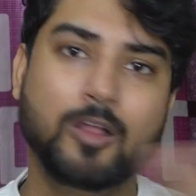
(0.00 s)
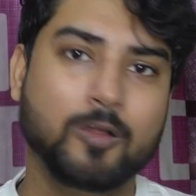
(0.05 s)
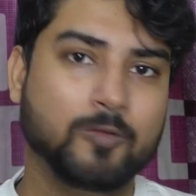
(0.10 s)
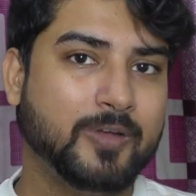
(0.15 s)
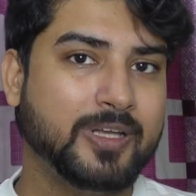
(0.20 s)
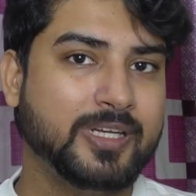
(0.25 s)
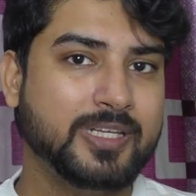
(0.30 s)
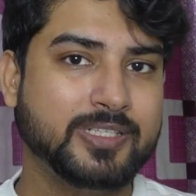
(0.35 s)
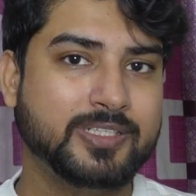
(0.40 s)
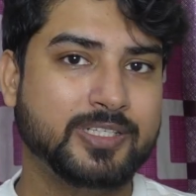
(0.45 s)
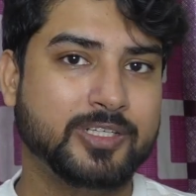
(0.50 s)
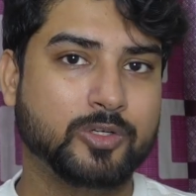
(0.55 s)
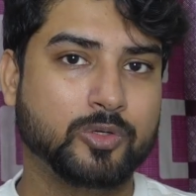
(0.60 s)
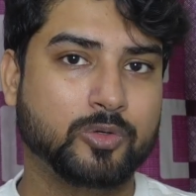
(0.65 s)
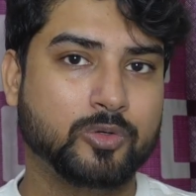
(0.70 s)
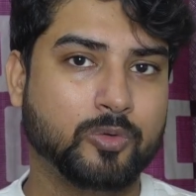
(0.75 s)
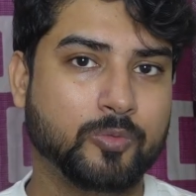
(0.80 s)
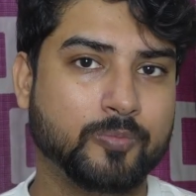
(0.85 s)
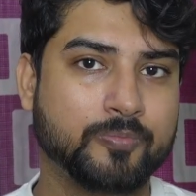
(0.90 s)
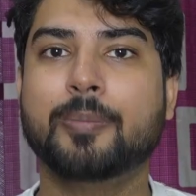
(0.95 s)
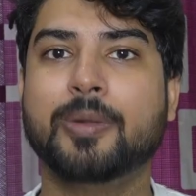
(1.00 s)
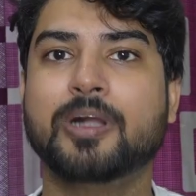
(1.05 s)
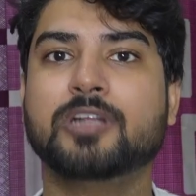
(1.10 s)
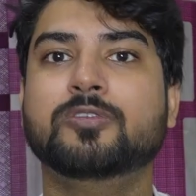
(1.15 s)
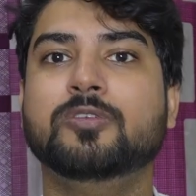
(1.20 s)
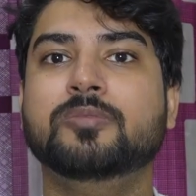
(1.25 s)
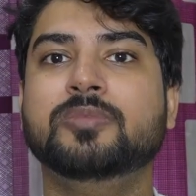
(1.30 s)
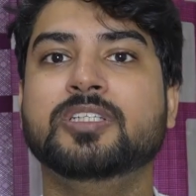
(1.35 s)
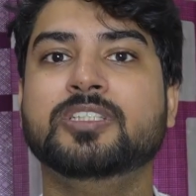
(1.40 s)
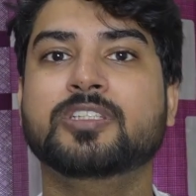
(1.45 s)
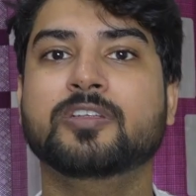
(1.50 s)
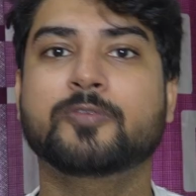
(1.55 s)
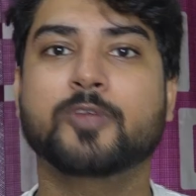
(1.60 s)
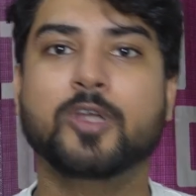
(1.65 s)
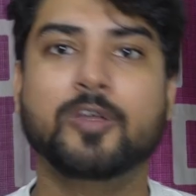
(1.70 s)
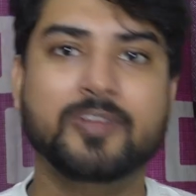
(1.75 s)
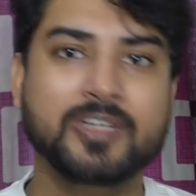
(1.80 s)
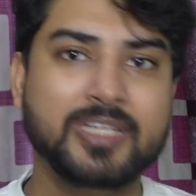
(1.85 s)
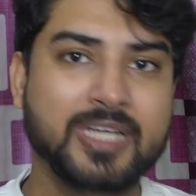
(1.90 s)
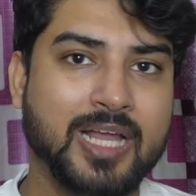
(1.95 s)
Very easy to do. Apart from this, if
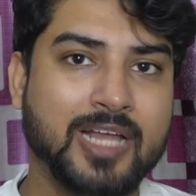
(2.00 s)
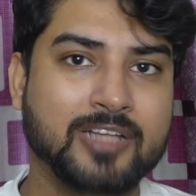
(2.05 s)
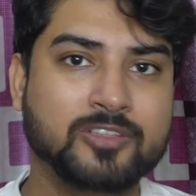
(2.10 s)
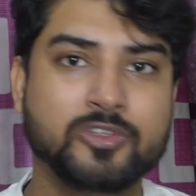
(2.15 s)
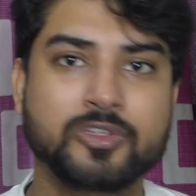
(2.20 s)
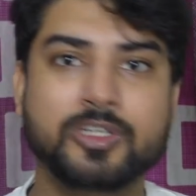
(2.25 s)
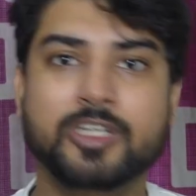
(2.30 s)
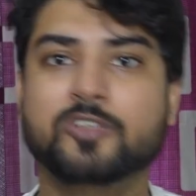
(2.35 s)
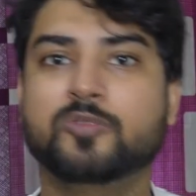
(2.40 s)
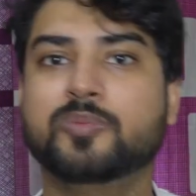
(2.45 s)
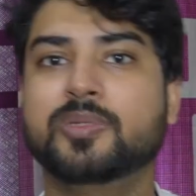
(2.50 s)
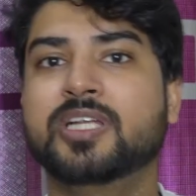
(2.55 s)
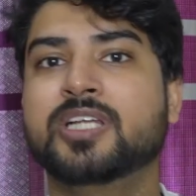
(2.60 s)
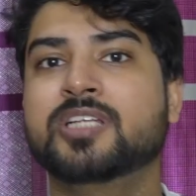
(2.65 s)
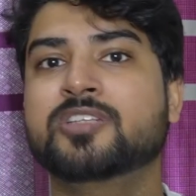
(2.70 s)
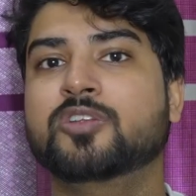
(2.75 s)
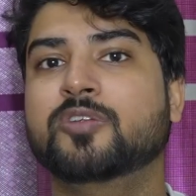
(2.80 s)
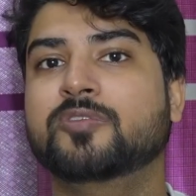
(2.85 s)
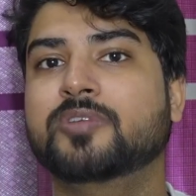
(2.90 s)
you have any hands-on experience,